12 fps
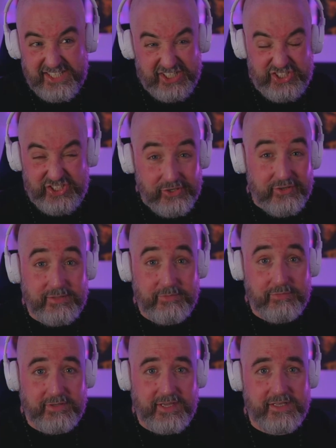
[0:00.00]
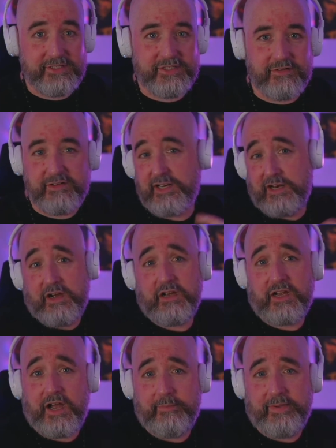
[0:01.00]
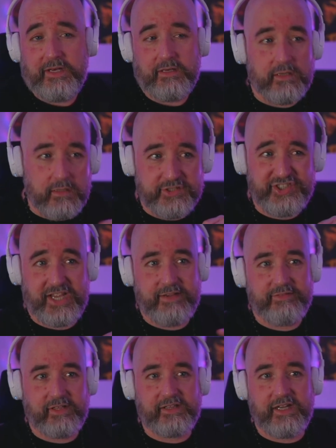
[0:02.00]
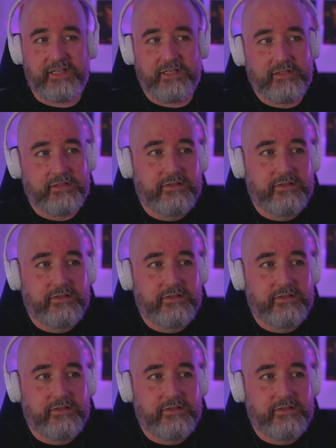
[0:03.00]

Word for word: and just turn them all against her, and then I can come in, save the day.